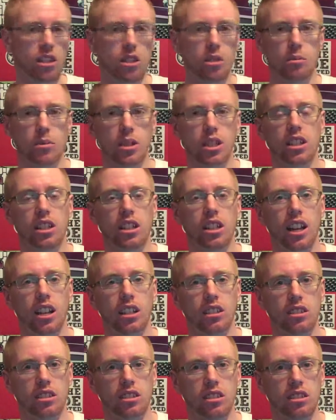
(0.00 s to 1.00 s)
comedian
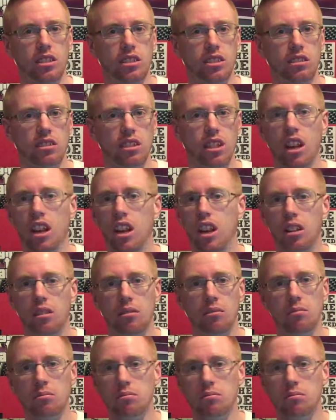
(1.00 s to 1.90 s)
actors. Um,